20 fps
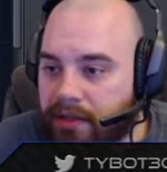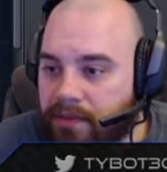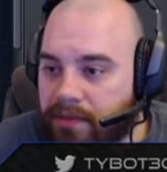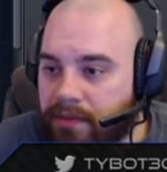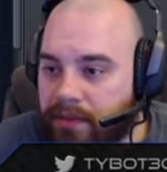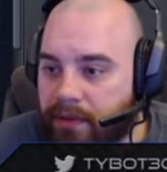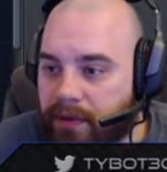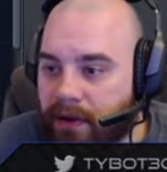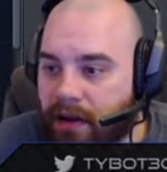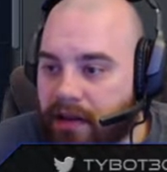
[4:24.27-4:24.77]

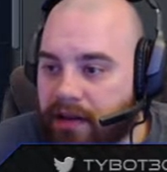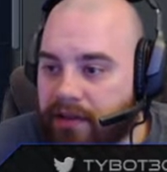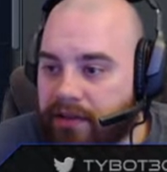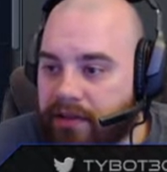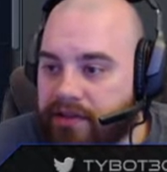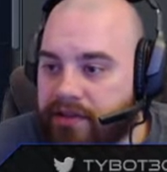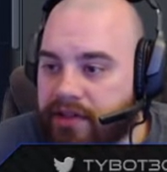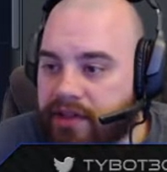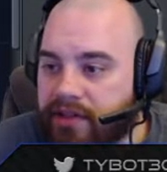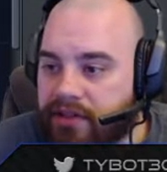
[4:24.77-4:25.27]

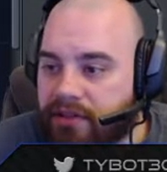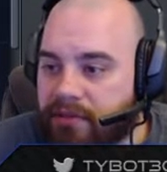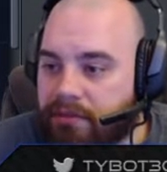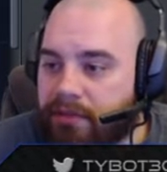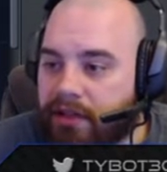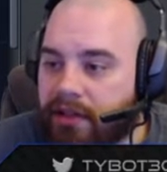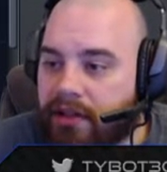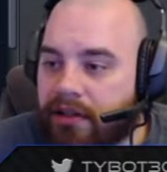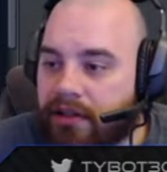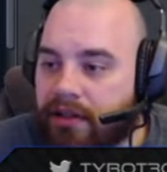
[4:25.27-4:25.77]
colonization
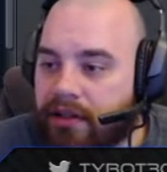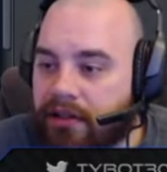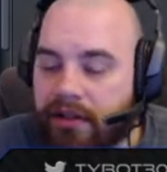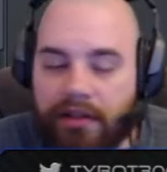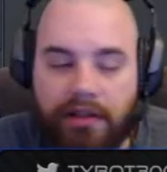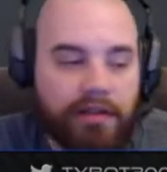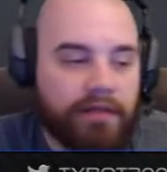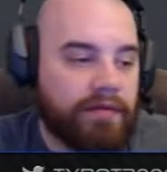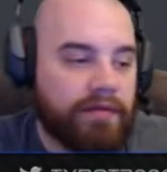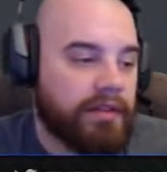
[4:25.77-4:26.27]
part
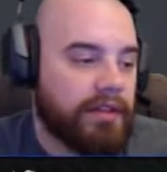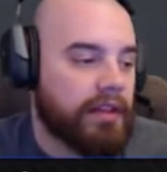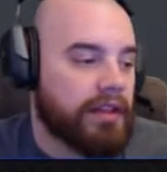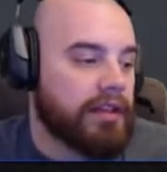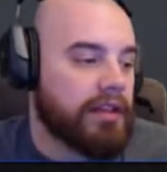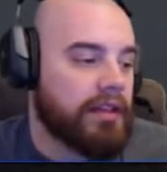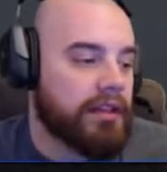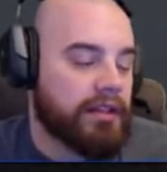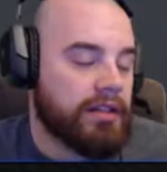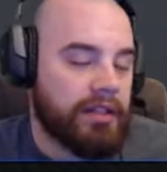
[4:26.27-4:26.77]
of
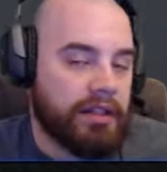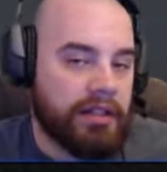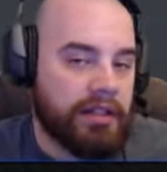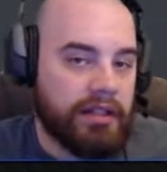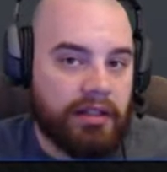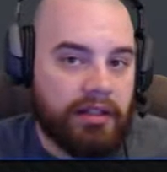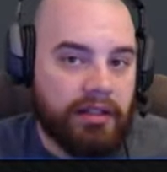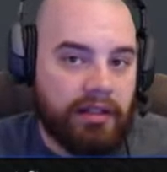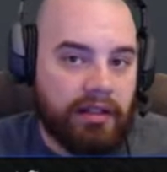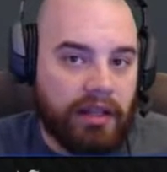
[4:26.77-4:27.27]
the
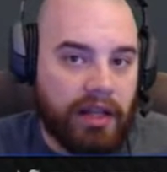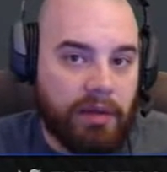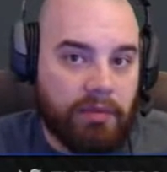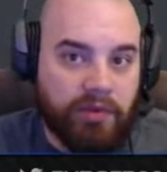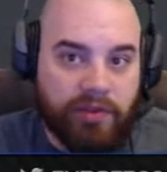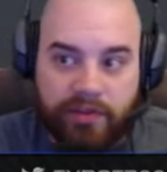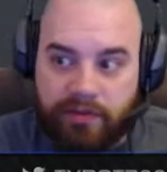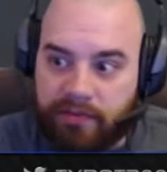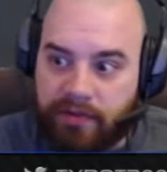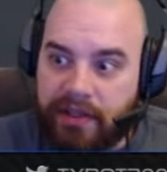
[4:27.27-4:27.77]
Umbra
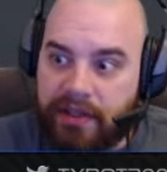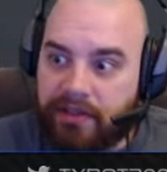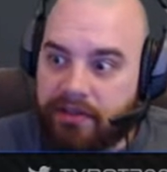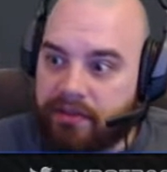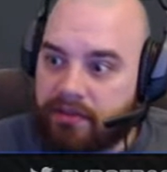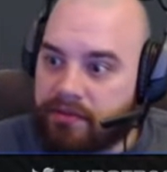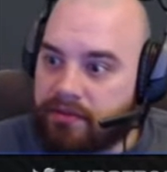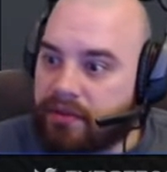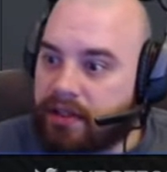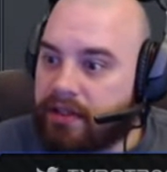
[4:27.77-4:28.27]

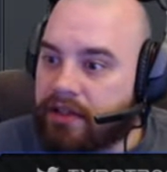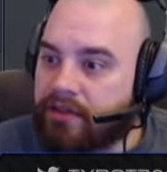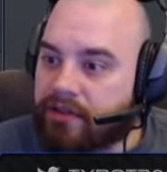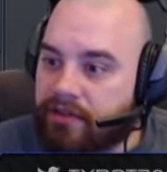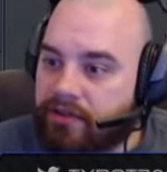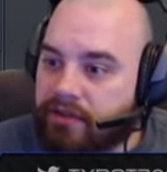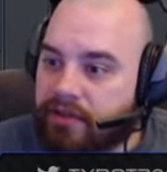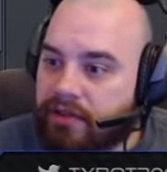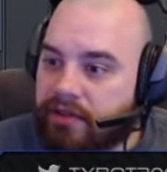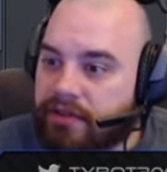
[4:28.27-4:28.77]
Space
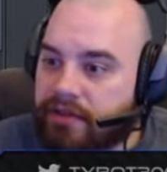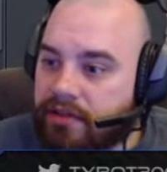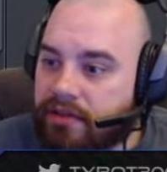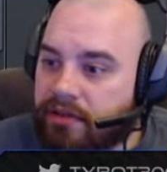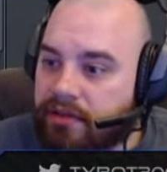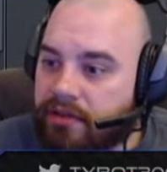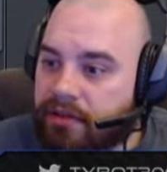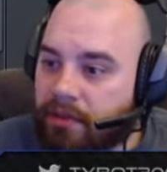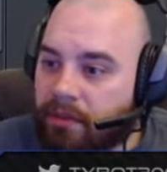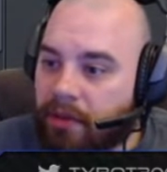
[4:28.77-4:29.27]
Industries
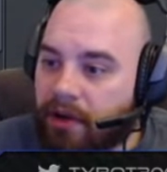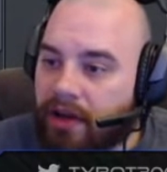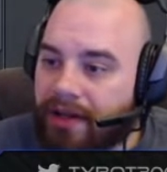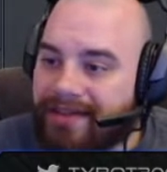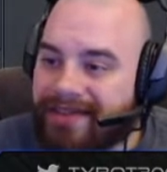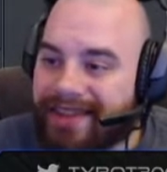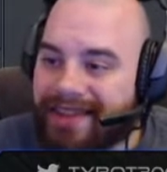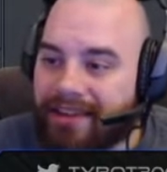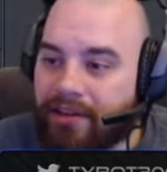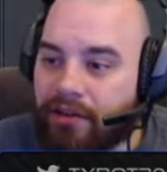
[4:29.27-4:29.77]

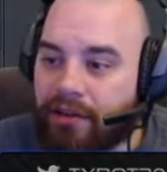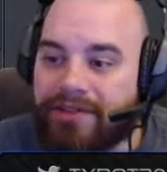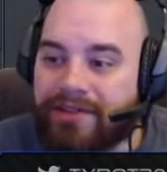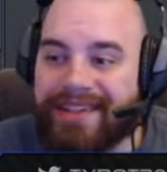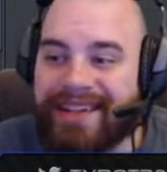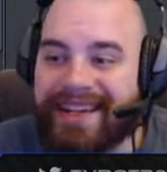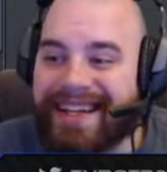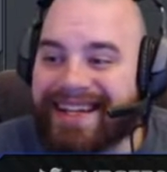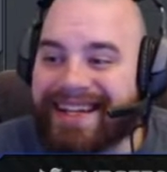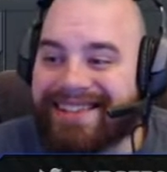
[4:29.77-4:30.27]
mods, and those
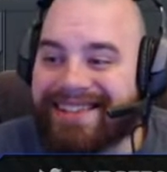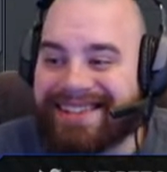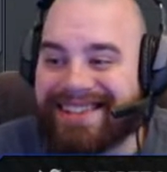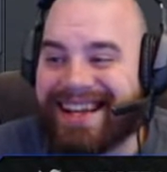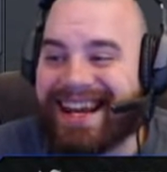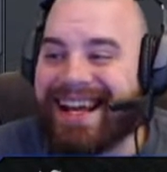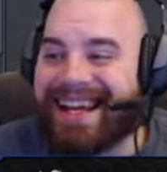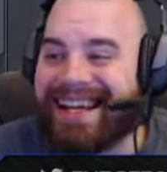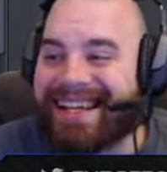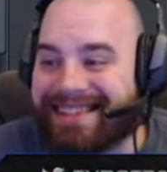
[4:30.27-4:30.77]
can get us
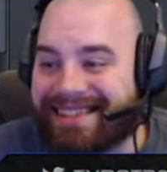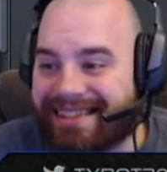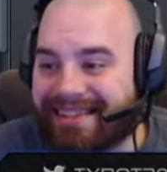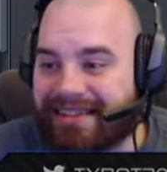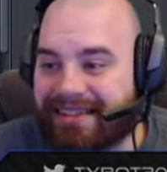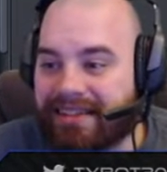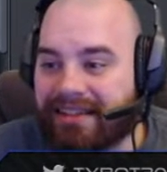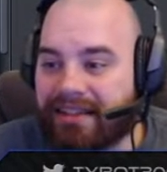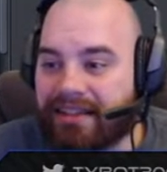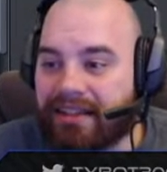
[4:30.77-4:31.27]

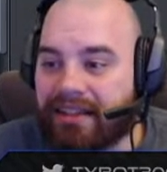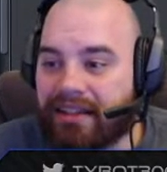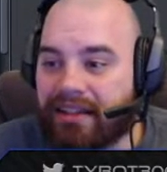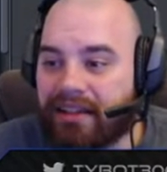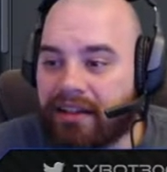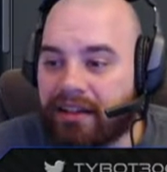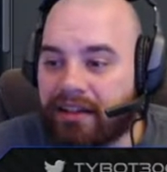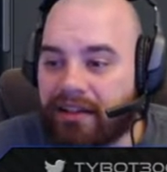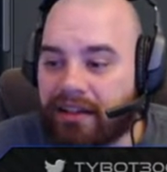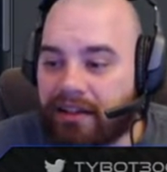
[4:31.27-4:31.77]
science.
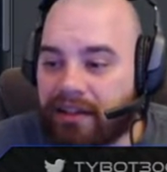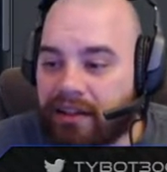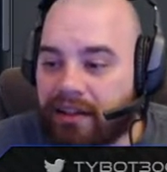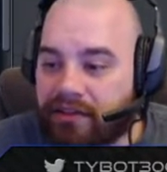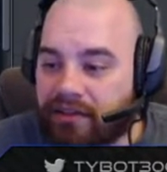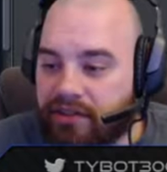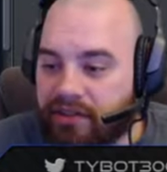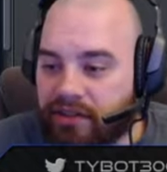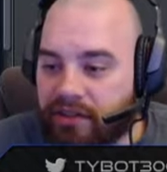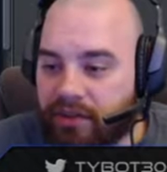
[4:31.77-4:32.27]

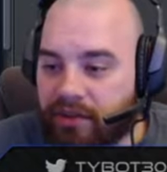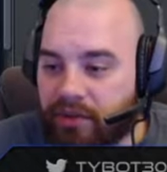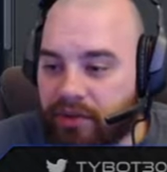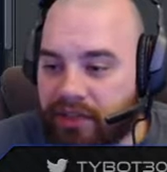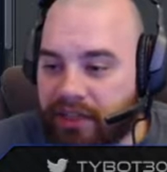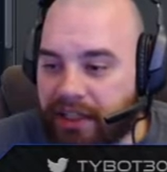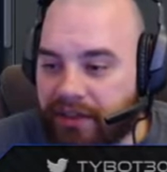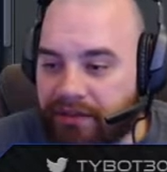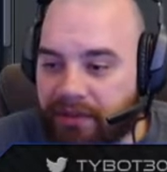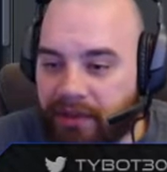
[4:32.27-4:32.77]
So we're
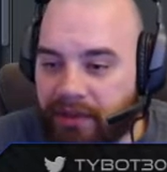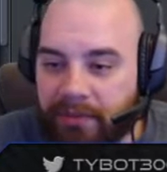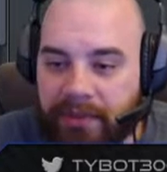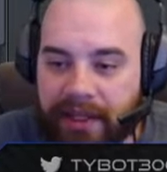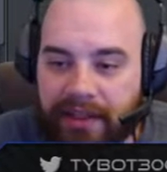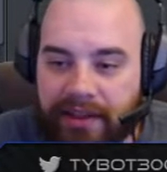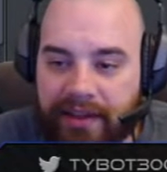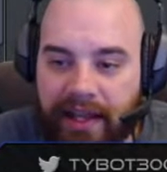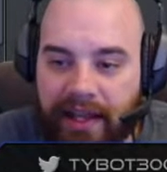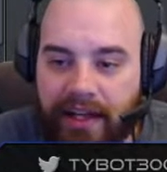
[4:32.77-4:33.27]
definitely
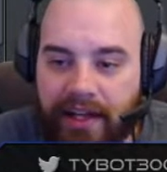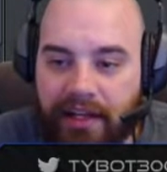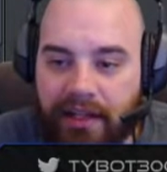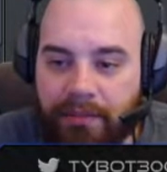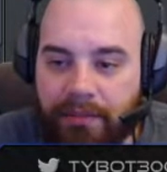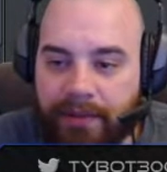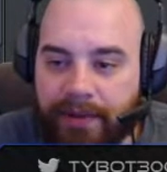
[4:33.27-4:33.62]
picking that up.